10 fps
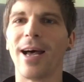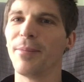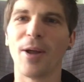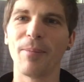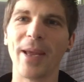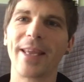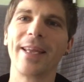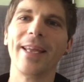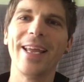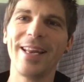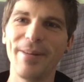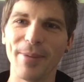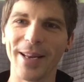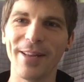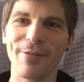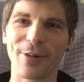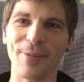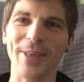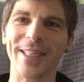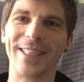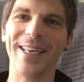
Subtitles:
I'm not making any money from it.